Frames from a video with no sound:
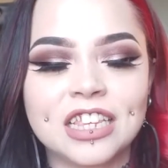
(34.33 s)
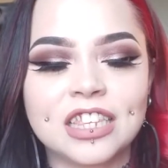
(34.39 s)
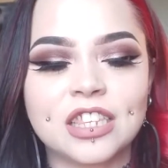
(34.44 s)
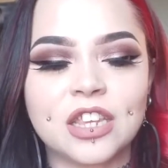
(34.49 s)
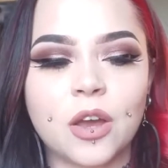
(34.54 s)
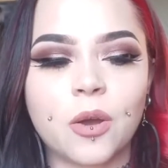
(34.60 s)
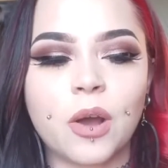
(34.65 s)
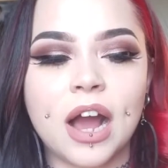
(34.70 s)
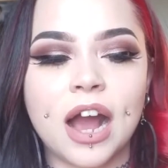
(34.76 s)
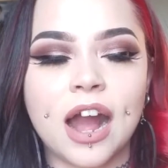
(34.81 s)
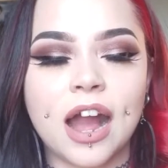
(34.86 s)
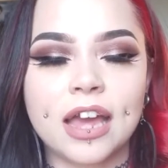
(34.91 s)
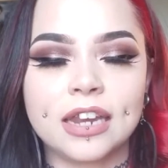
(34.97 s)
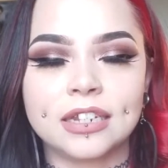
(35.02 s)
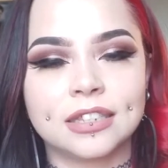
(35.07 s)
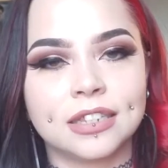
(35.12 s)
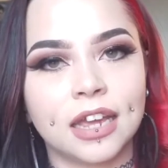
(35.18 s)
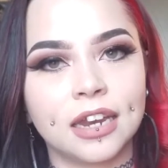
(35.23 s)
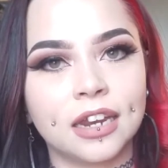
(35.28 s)
so I
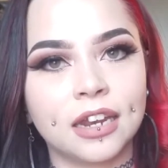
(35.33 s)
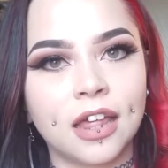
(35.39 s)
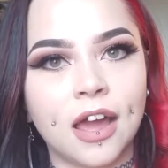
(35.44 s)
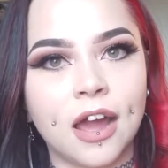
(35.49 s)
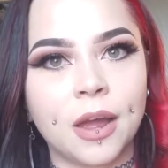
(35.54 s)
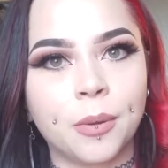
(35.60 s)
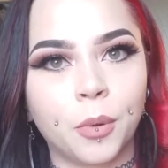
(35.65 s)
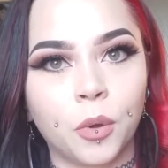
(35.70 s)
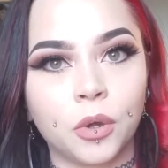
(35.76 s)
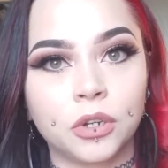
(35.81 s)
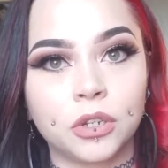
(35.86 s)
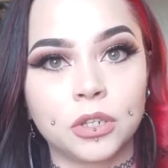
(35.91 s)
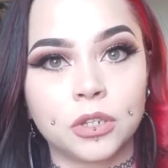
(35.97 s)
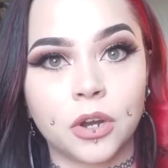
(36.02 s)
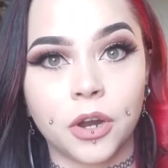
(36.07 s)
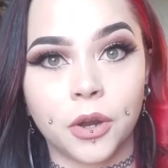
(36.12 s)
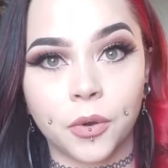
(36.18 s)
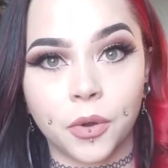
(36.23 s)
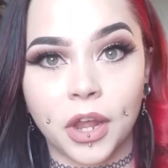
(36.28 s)
decided that I'm going to
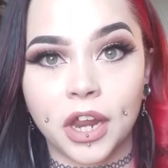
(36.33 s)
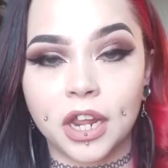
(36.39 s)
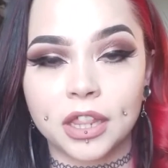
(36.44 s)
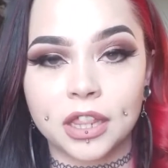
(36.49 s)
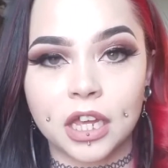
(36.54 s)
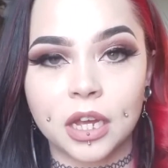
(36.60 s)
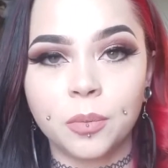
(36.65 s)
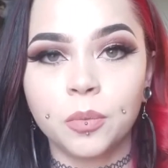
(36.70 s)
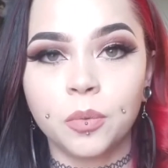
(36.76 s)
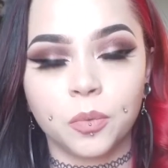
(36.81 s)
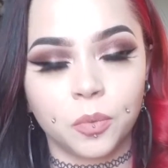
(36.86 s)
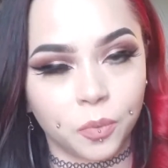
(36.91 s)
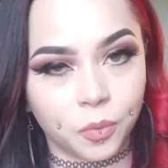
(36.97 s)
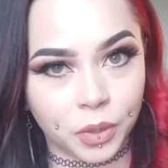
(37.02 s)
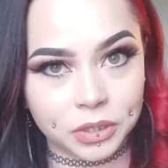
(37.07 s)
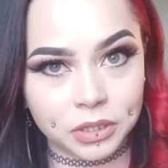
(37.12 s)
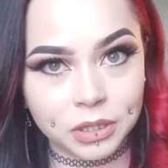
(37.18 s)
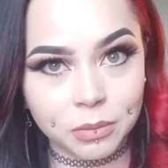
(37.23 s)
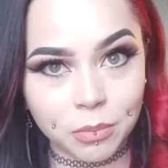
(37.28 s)
start creating them
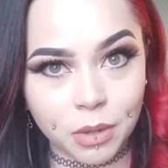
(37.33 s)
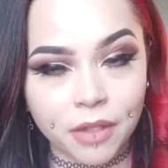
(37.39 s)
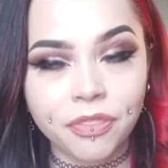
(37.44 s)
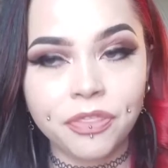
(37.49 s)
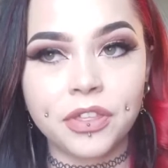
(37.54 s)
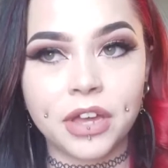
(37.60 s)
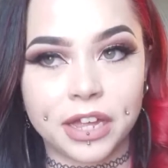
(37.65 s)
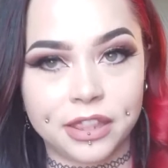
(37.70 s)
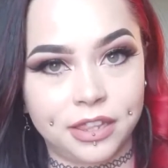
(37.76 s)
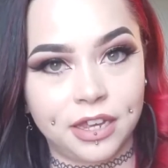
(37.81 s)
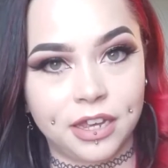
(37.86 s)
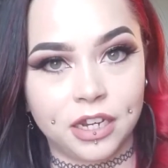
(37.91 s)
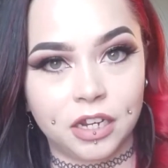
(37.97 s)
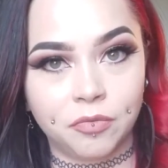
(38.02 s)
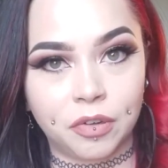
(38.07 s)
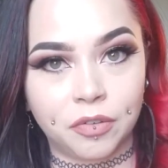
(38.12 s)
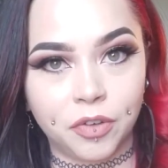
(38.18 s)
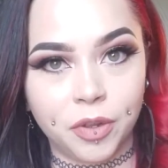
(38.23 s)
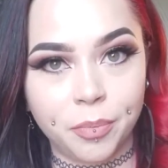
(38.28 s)
once a month at the
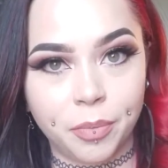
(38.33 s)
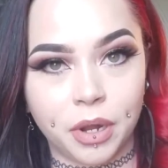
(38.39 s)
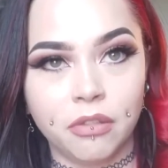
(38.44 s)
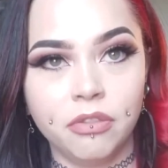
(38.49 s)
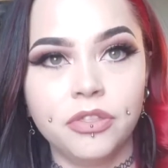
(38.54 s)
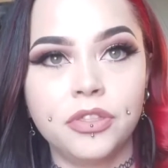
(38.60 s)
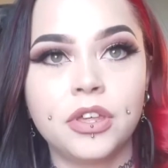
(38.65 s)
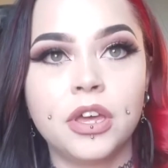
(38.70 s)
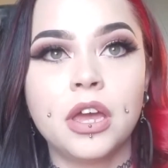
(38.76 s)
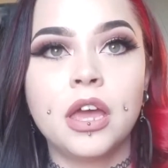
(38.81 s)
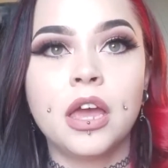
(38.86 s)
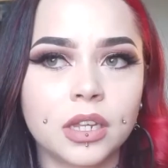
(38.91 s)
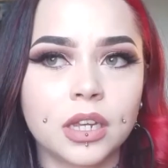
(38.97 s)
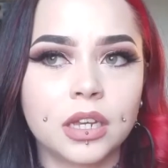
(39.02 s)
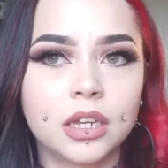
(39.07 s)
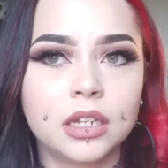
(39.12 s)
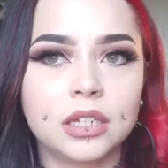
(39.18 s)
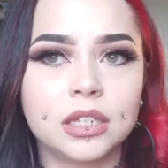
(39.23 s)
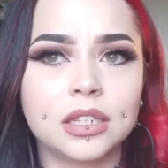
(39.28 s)
end of every month.
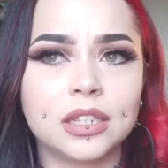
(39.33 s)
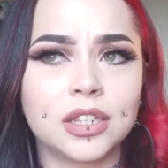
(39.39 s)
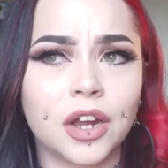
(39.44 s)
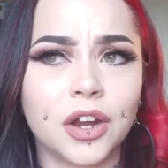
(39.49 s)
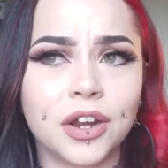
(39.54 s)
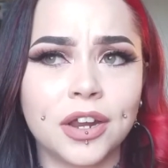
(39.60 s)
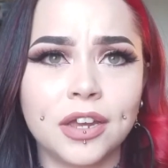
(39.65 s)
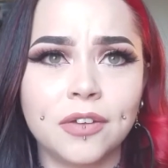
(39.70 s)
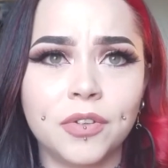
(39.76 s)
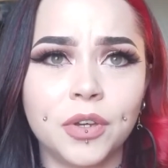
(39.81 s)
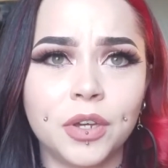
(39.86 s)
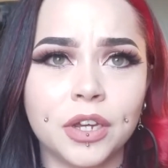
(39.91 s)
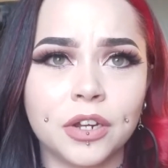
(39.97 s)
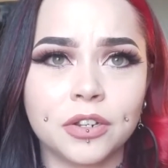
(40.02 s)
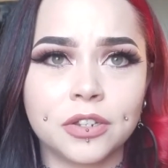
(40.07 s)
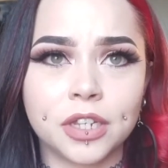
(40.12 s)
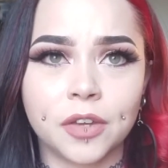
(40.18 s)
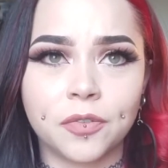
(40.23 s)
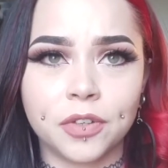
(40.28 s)
Sorry if you
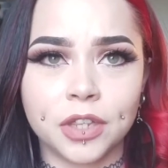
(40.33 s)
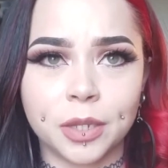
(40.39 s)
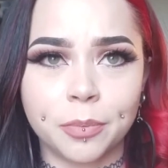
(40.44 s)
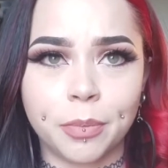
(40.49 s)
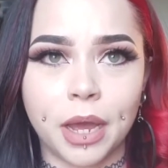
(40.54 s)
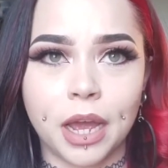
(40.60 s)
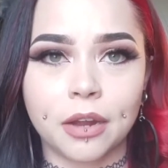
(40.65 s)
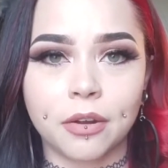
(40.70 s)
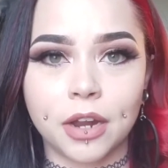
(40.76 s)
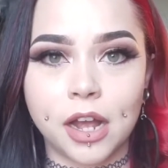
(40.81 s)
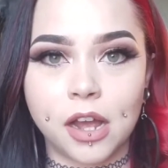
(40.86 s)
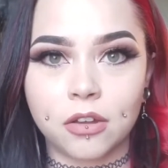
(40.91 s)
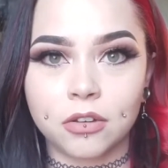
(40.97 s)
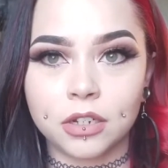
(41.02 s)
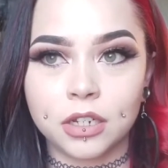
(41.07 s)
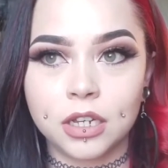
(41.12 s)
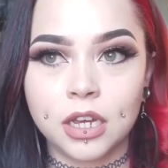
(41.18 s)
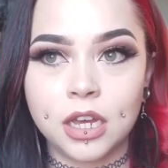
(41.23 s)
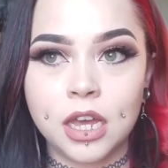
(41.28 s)
hear stuff in the
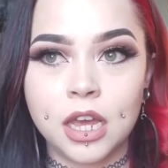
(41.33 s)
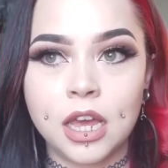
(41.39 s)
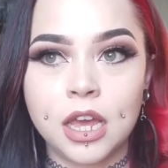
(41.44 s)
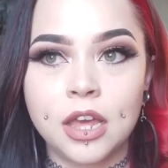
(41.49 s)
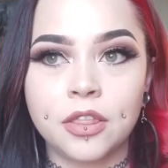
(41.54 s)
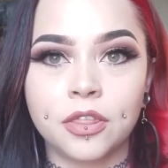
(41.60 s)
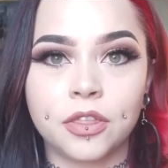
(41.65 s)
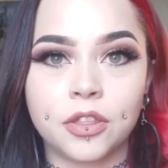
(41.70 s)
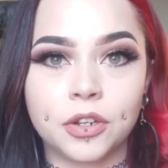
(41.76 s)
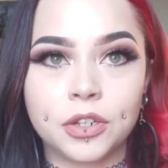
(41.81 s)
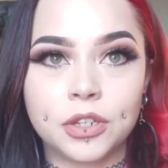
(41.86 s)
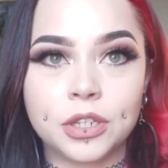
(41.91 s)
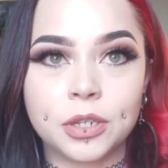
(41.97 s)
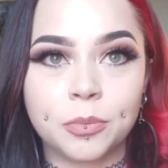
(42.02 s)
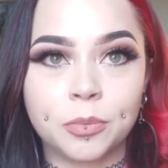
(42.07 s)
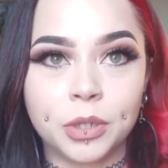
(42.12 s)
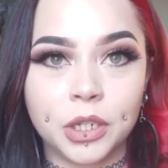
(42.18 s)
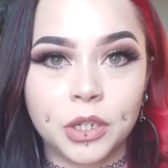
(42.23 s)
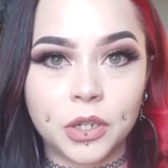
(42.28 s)
background. There's
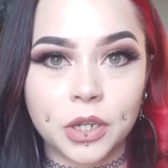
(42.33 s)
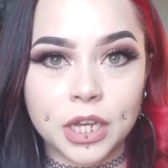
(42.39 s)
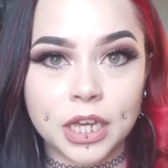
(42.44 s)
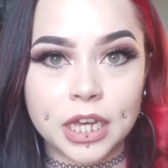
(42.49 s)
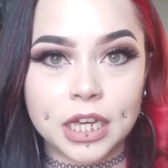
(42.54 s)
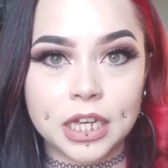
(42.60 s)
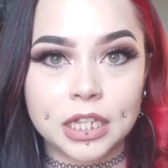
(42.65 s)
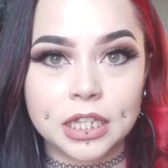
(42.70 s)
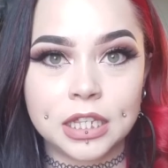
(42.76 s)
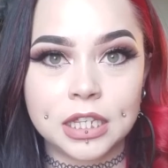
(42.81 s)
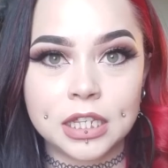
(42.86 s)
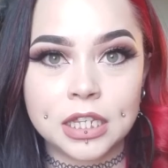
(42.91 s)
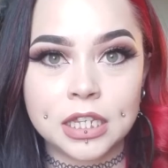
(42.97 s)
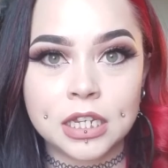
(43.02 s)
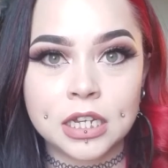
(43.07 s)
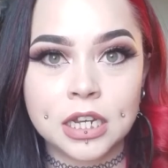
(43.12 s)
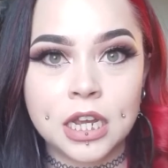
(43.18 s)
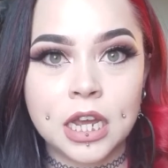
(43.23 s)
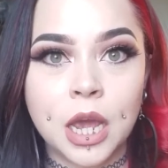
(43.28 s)
some little
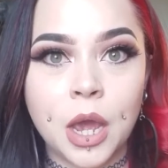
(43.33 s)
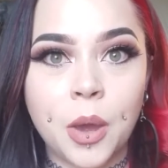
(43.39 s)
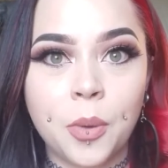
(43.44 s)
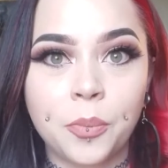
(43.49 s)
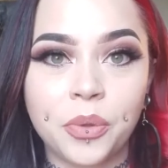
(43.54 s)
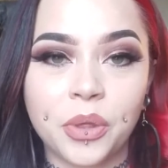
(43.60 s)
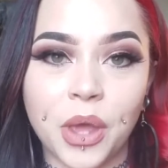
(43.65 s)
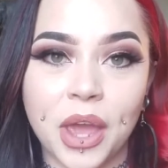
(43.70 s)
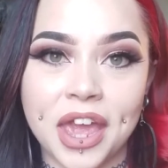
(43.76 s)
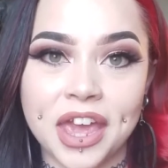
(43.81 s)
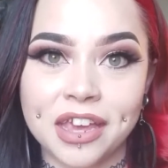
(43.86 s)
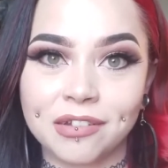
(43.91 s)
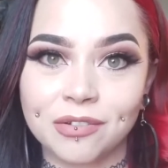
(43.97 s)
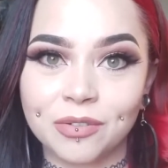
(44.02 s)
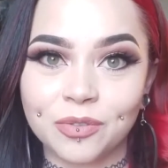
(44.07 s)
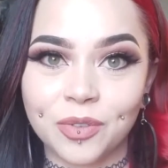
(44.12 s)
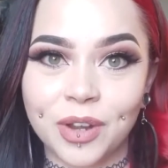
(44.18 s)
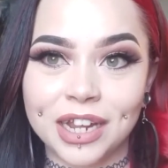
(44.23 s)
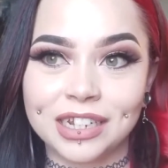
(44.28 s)
kids
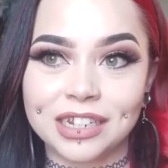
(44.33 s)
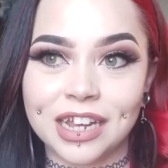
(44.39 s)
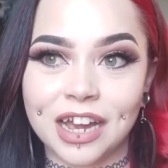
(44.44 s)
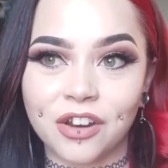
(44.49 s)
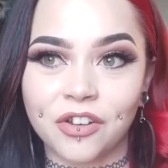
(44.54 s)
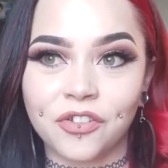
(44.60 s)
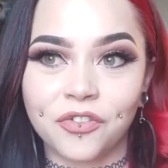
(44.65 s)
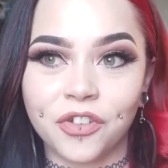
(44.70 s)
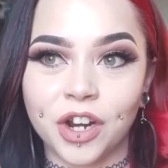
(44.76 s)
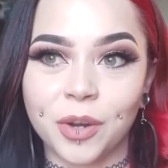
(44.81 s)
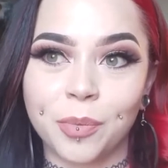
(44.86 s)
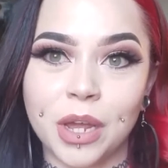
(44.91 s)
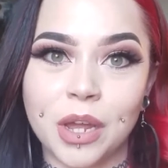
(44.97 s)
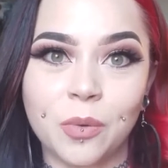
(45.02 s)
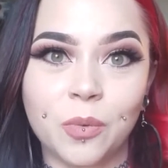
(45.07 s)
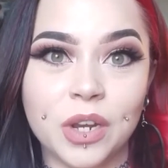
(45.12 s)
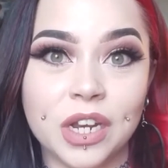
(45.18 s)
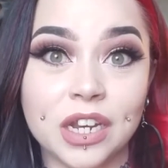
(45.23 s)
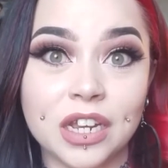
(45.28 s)
playing right down in front of
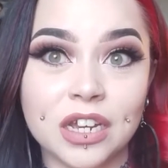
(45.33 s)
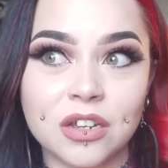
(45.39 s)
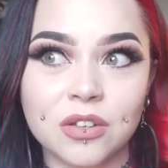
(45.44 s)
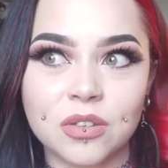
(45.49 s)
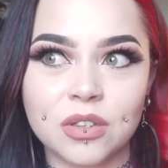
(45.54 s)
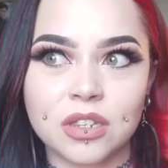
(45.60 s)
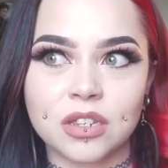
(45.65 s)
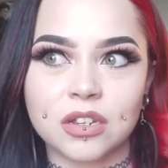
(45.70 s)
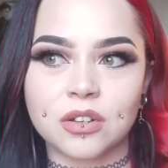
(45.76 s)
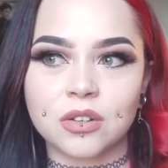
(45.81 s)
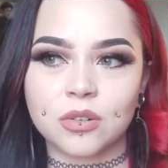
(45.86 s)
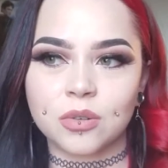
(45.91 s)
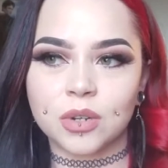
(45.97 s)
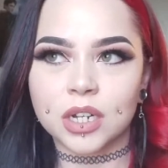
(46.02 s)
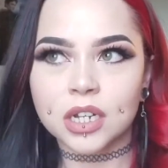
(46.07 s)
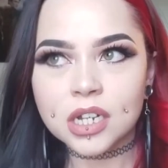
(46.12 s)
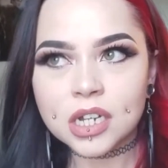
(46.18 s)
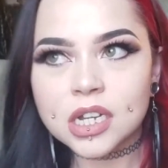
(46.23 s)
my window, so